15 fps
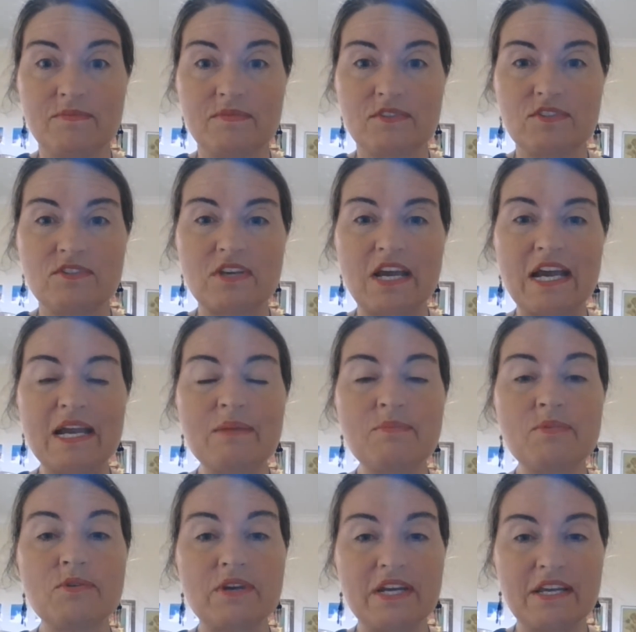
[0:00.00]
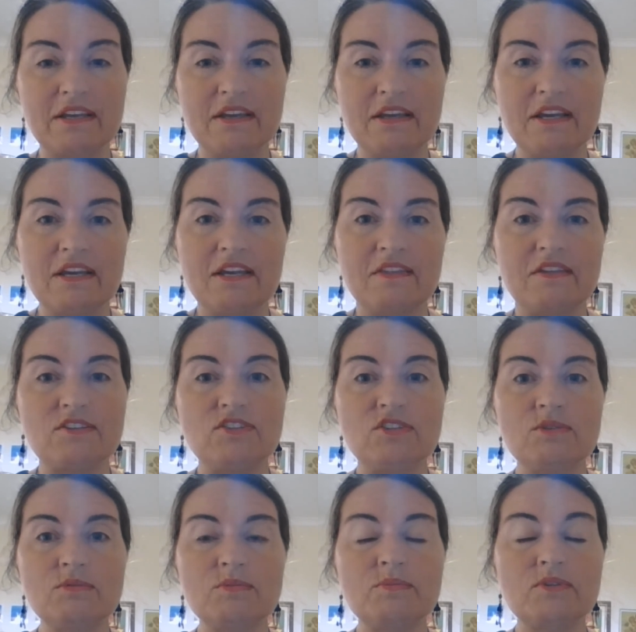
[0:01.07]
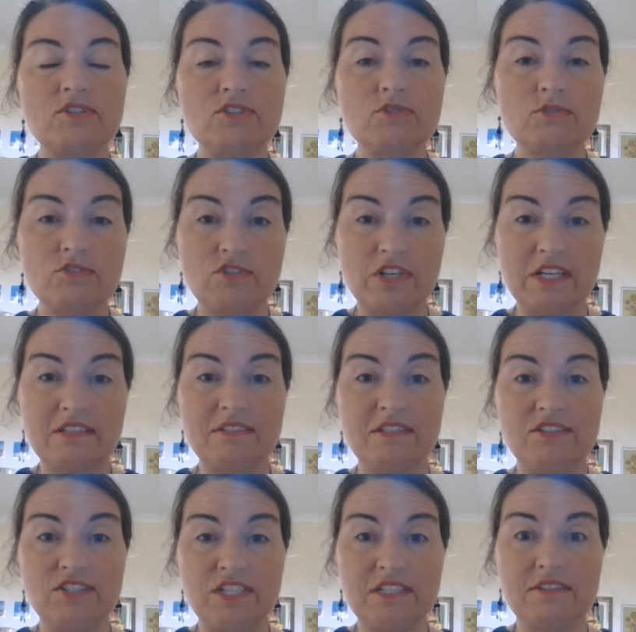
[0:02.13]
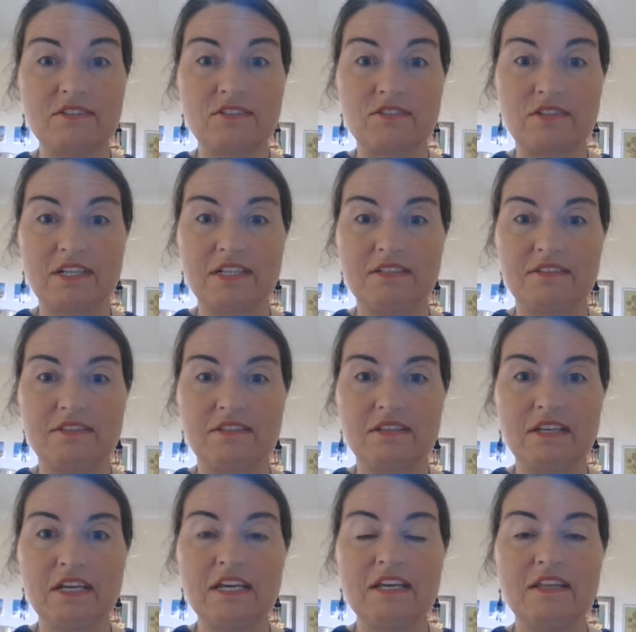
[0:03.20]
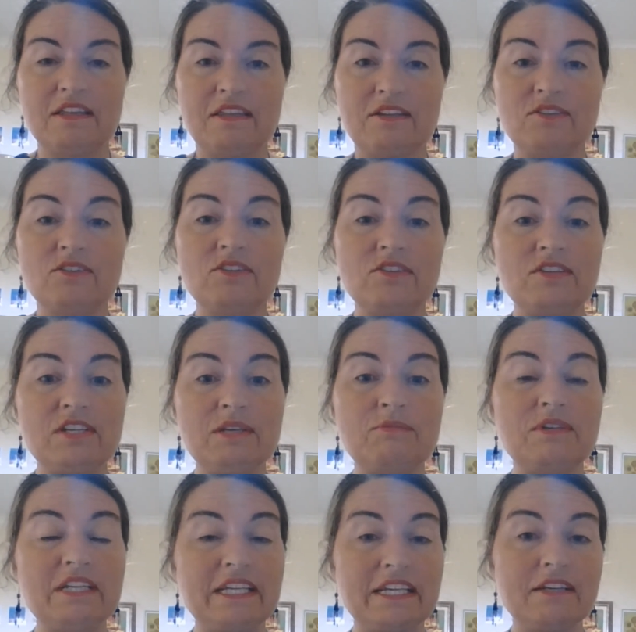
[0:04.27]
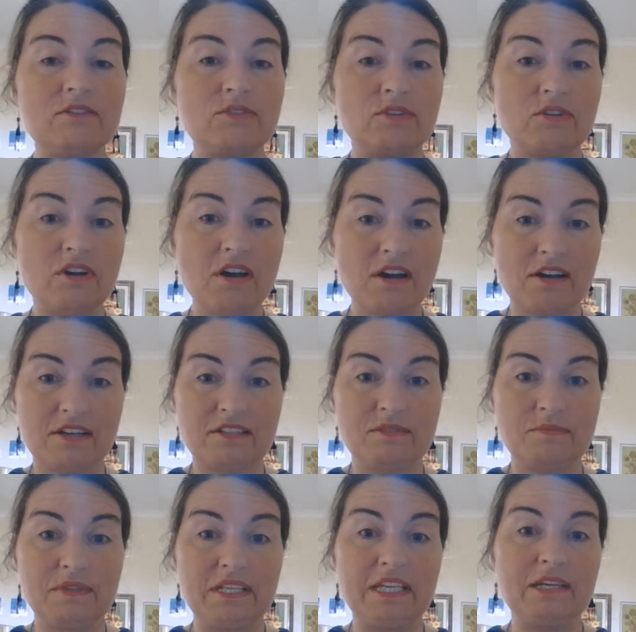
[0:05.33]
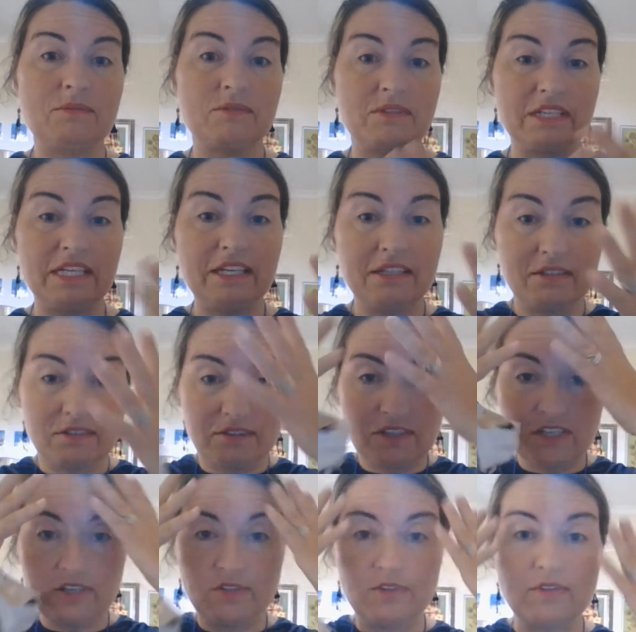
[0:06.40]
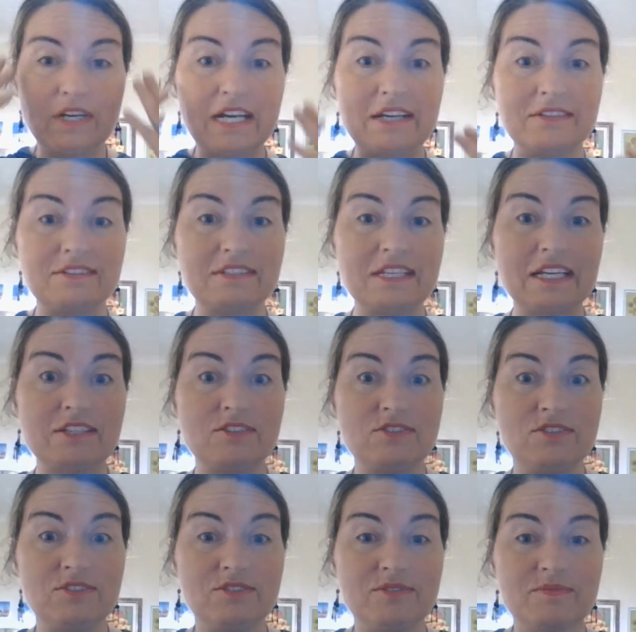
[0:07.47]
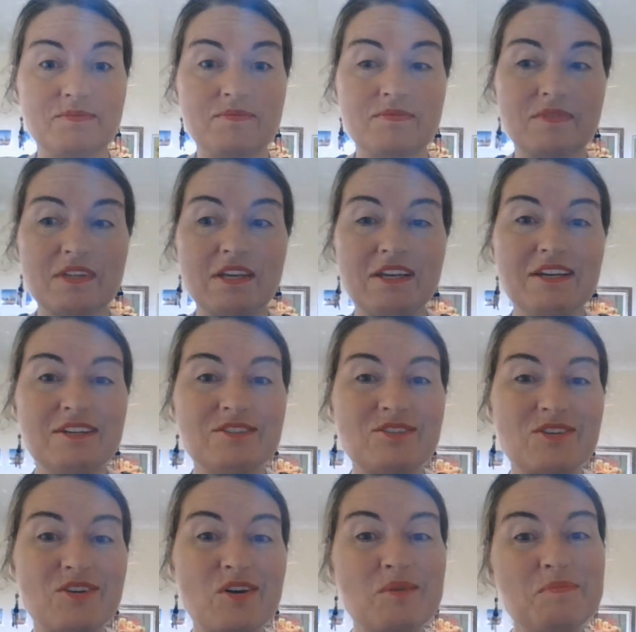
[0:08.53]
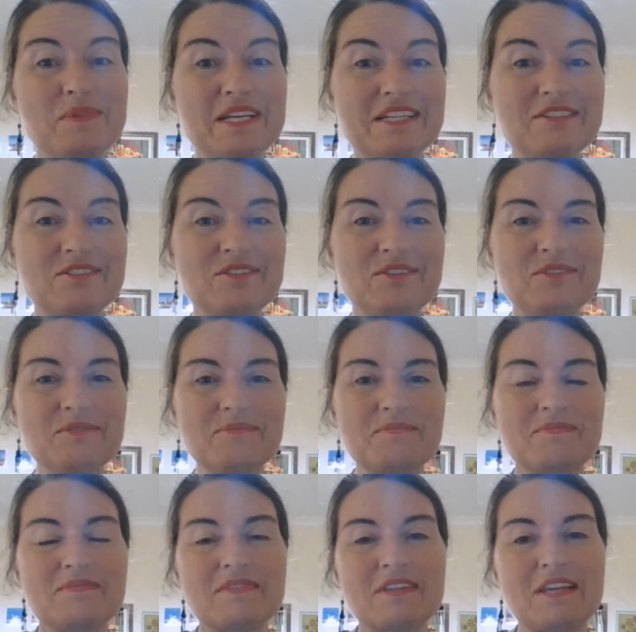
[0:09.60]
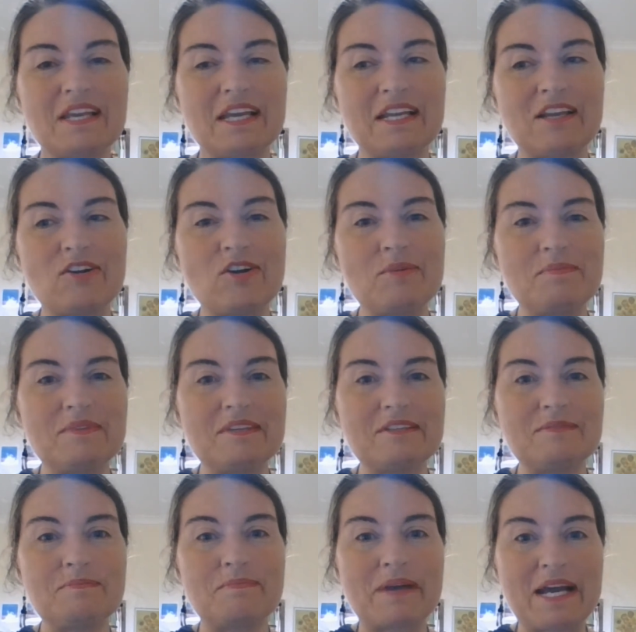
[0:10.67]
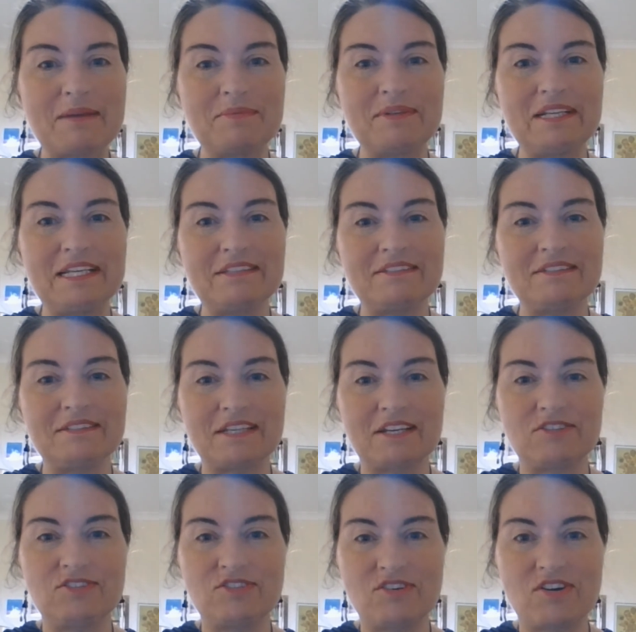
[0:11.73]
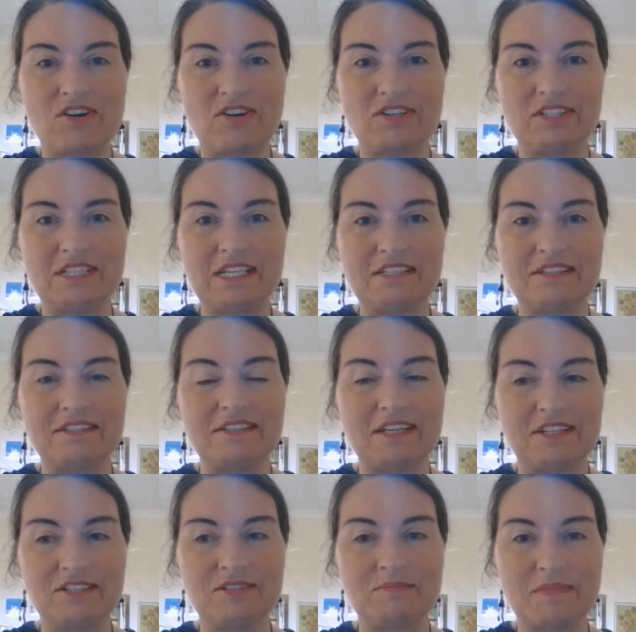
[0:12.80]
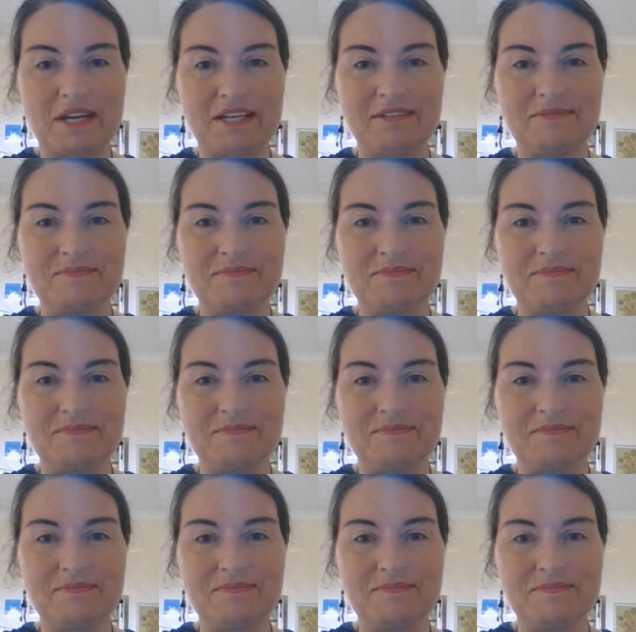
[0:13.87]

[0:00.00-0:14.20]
So I pray that you will put your trust in Jesus Christ, that not only will he heal your heart, but he will heal your outside too. So God bless you, and I hope this Bible lesson touched your heart as it touched mine.